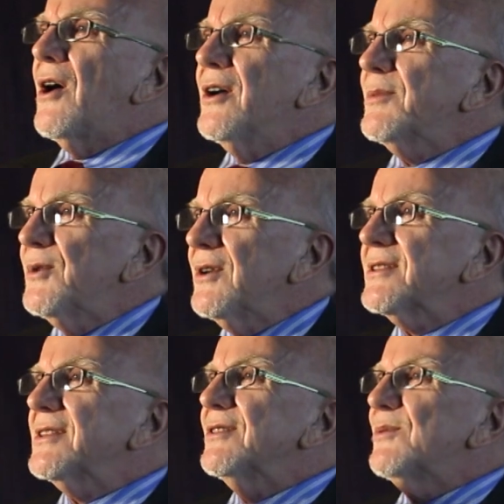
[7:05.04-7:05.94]
art
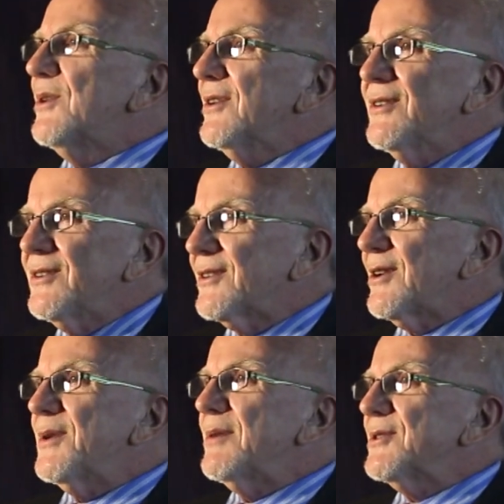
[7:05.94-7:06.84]
books in the world
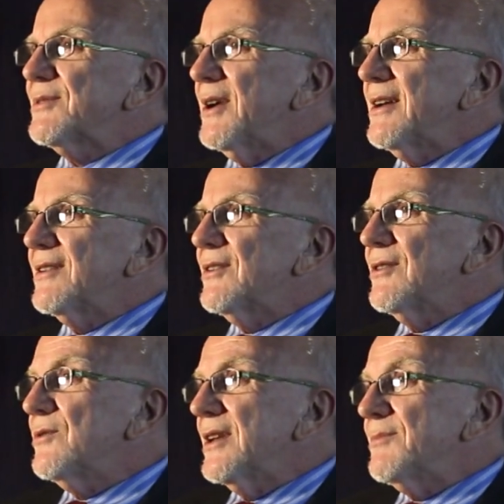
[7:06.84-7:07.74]
are published by
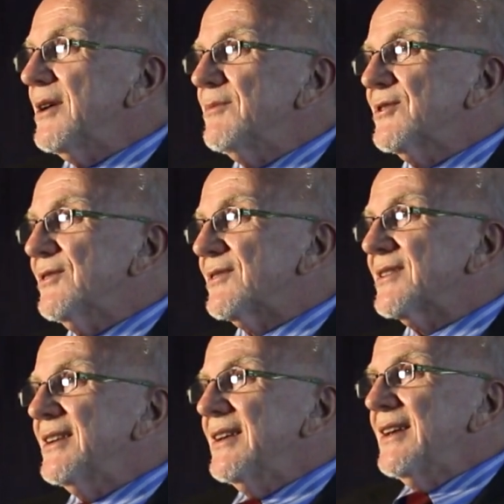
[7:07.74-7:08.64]
Gulen
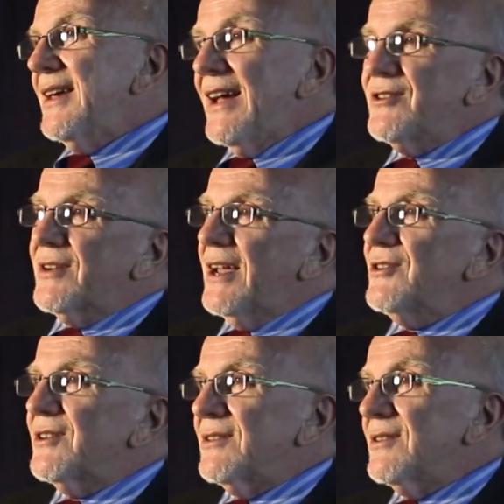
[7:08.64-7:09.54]
publishers.
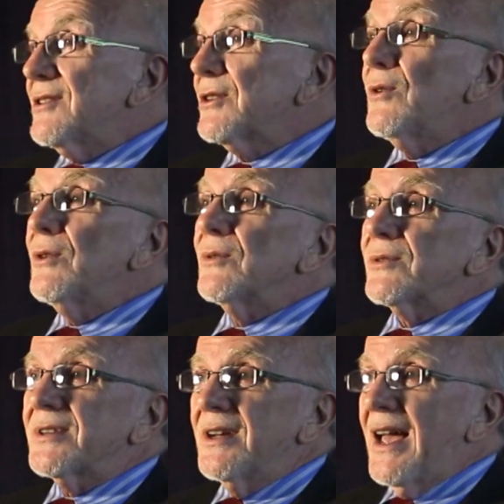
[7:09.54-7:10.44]
Education,
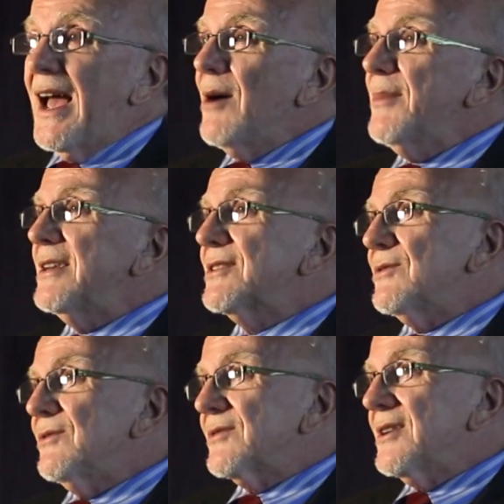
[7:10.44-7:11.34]
schools, how many
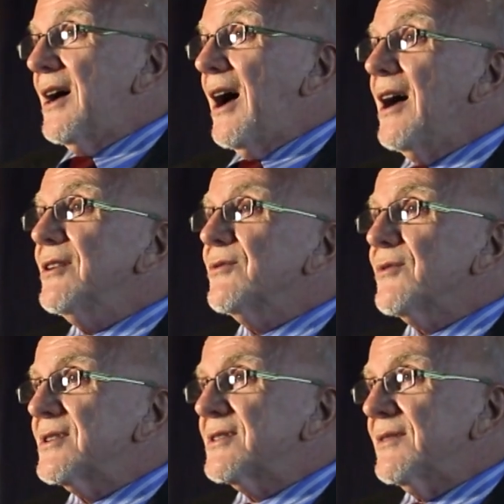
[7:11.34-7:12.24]
schools?
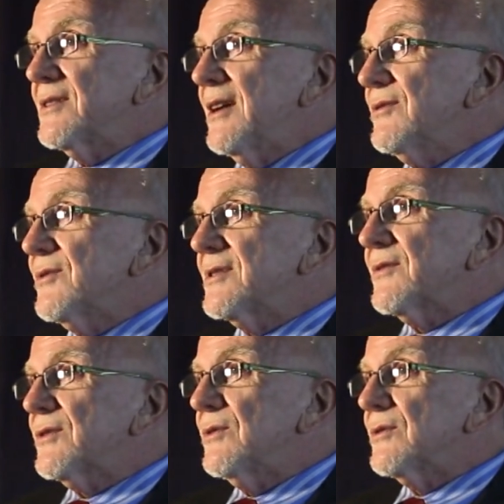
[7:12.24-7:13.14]
Hundreds and hundreds
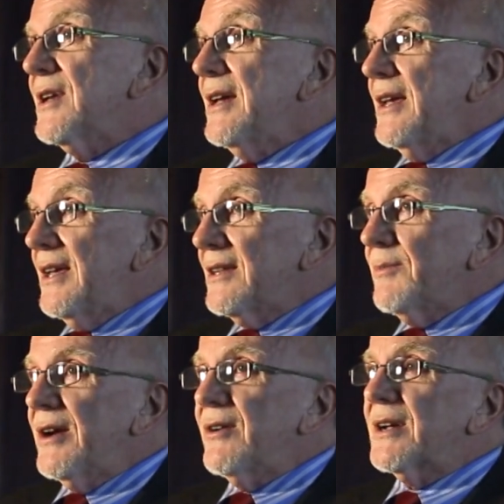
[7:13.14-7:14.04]
of schools in
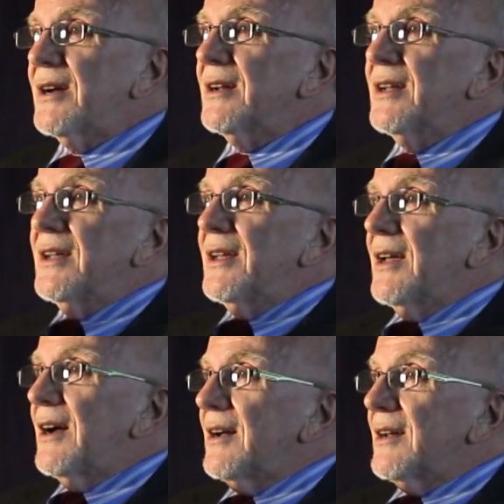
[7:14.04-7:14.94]
America,
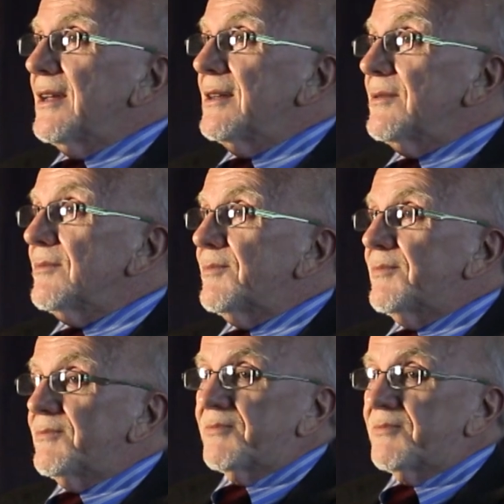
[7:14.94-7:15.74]
in